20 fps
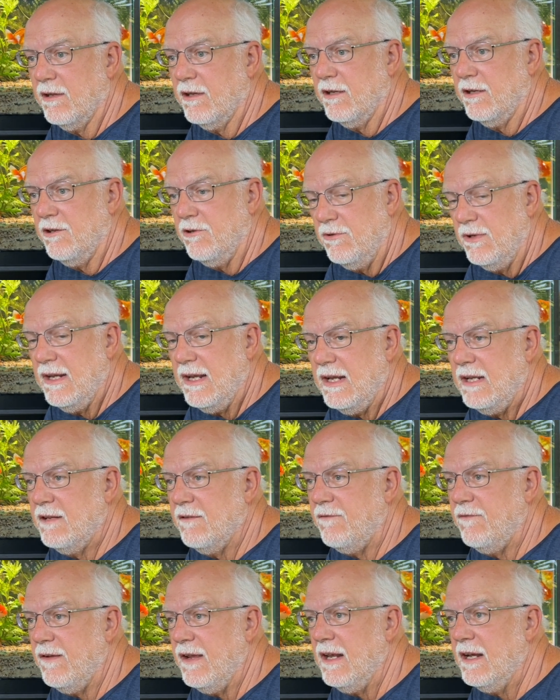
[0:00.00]
You need to
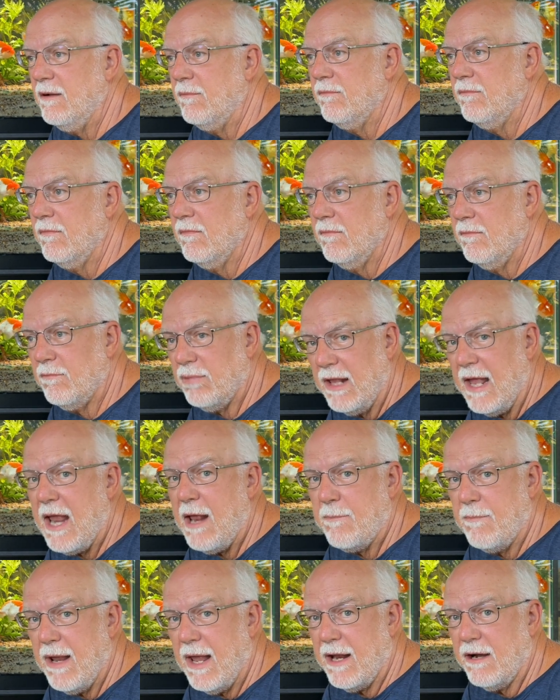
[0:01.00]
feed them
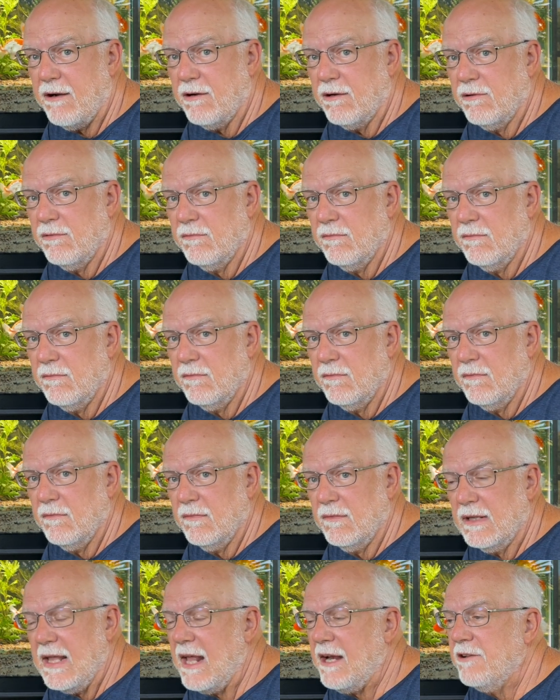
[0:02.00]
plant matter.
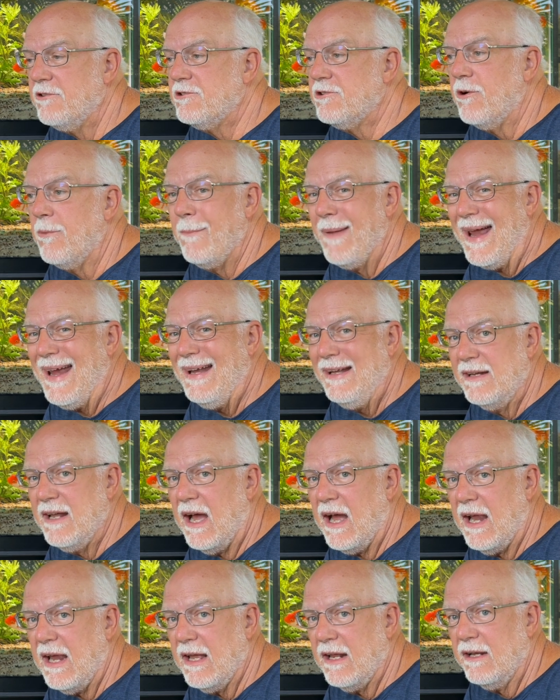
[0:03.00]
That is their main
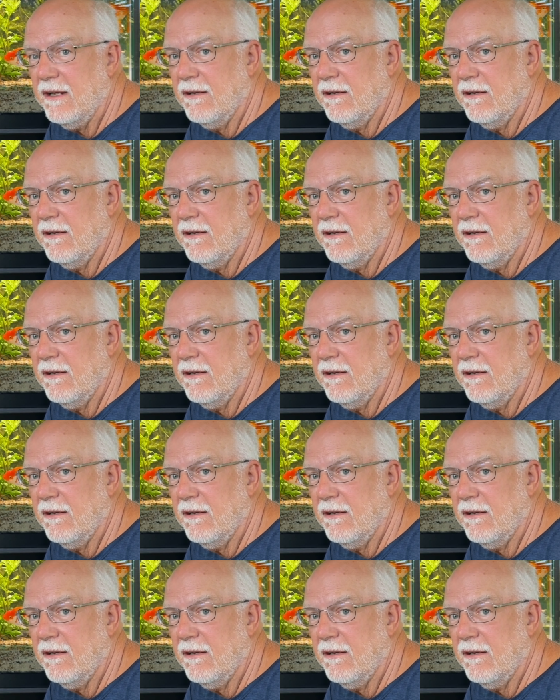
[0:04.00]
diet.